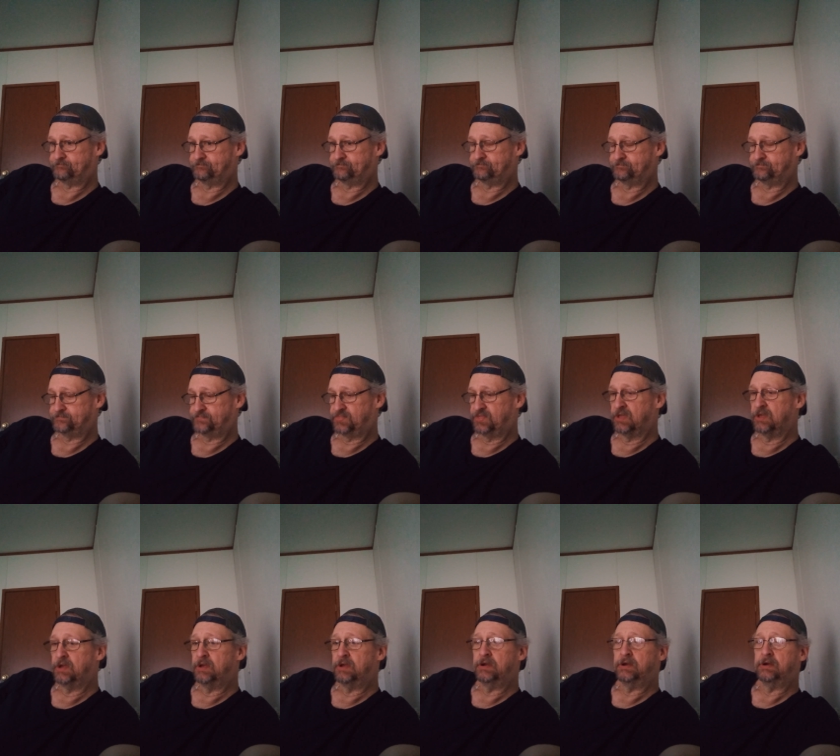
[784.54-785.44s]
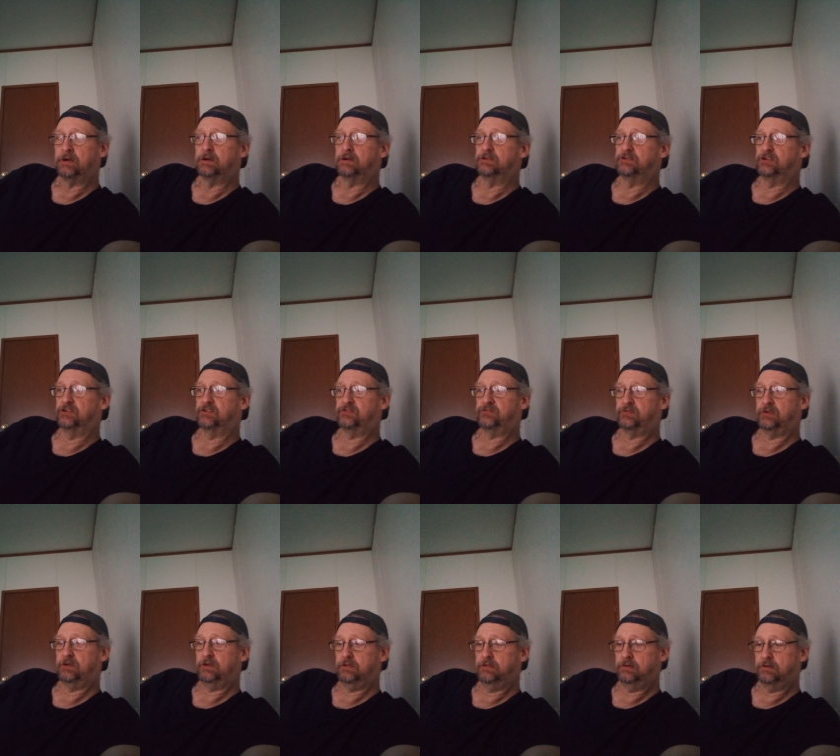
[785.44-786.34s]
Just try to learn what you
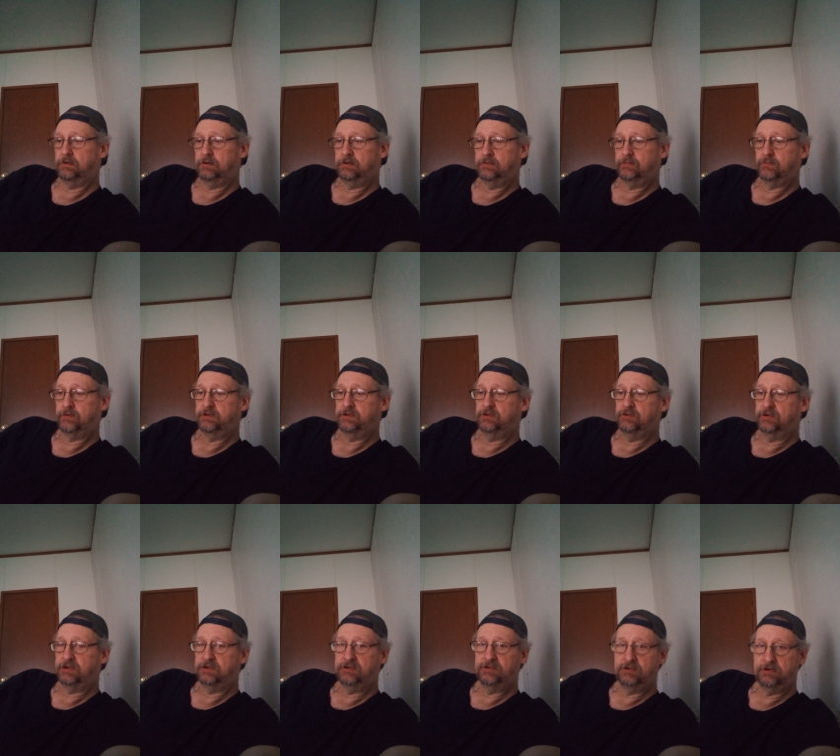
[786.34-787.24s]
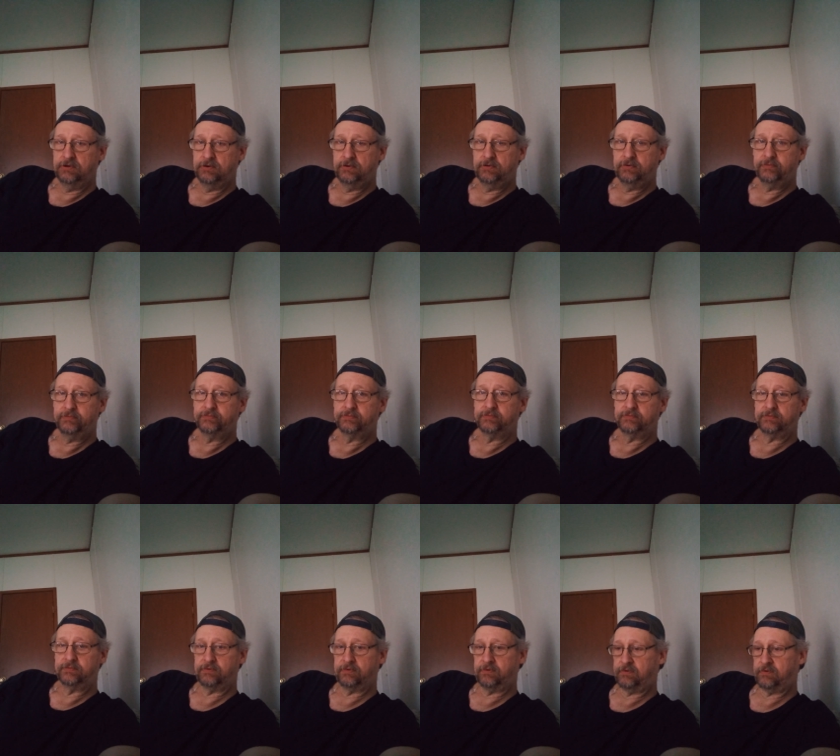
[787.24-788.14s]
can do and
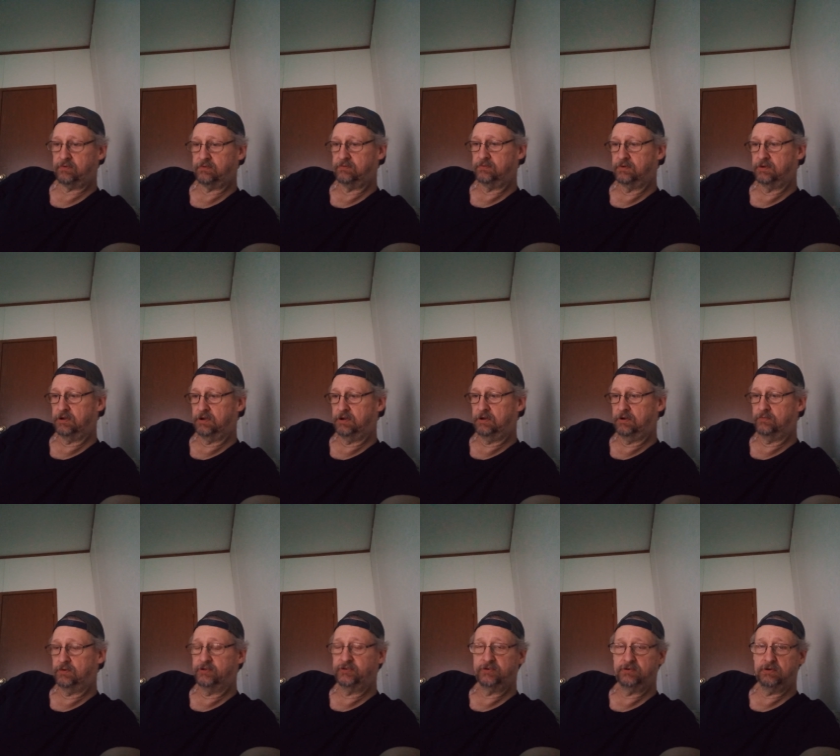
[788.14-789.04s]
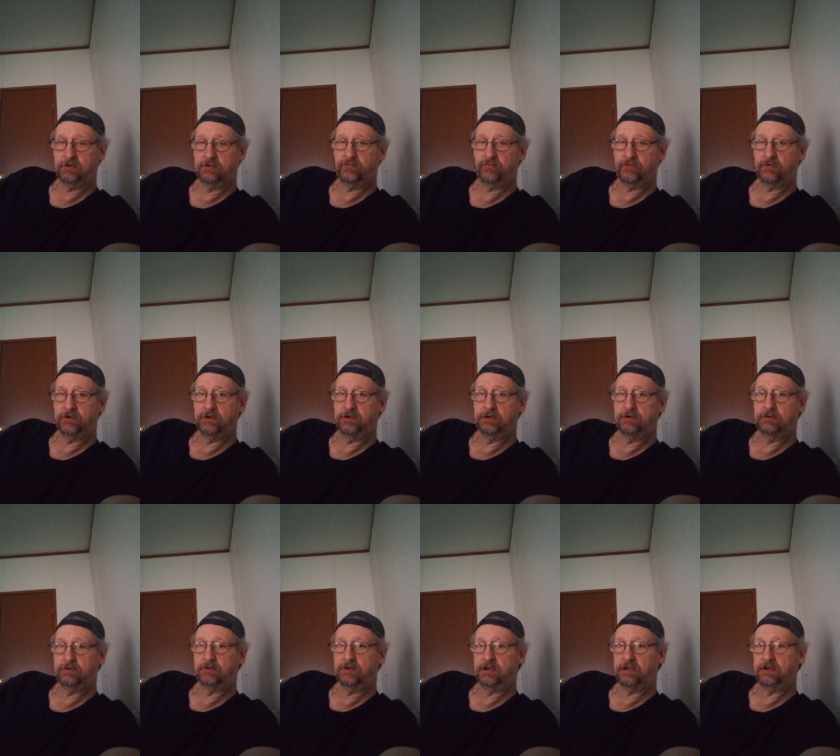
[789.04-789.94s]
what's good for you, and learn
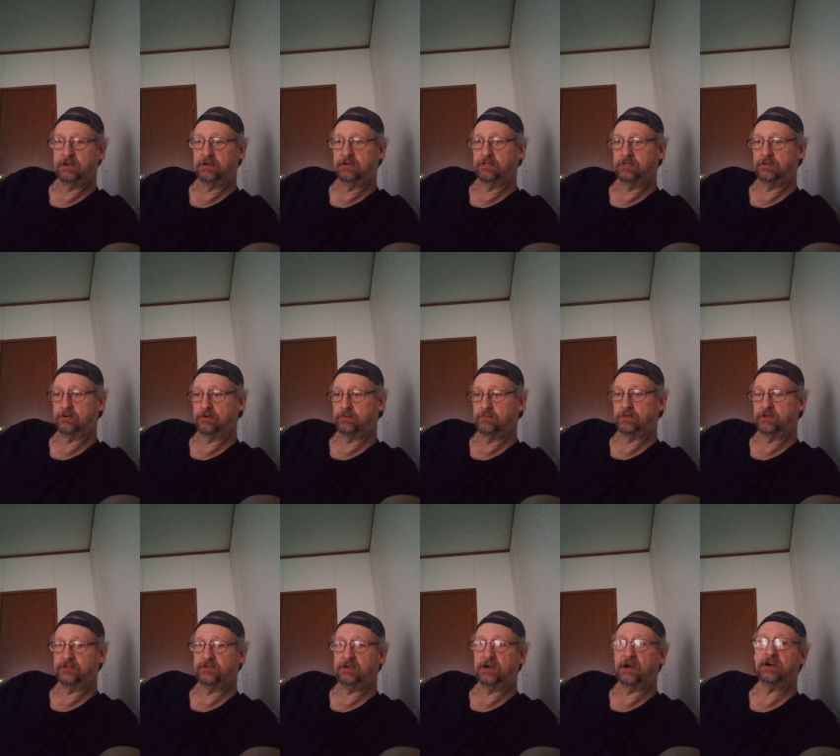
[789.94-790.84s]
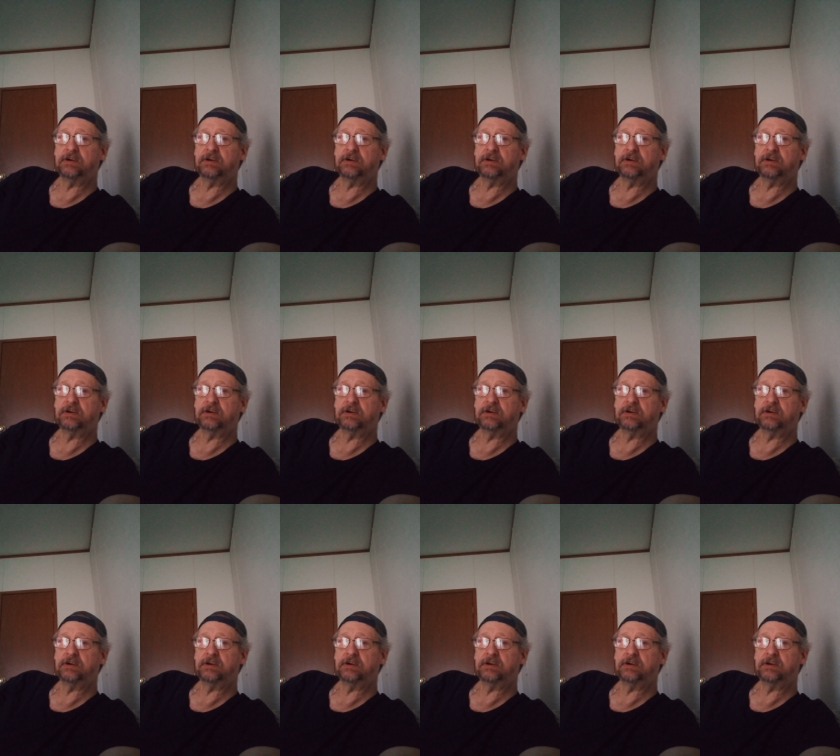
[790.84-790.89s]
what's not good for you.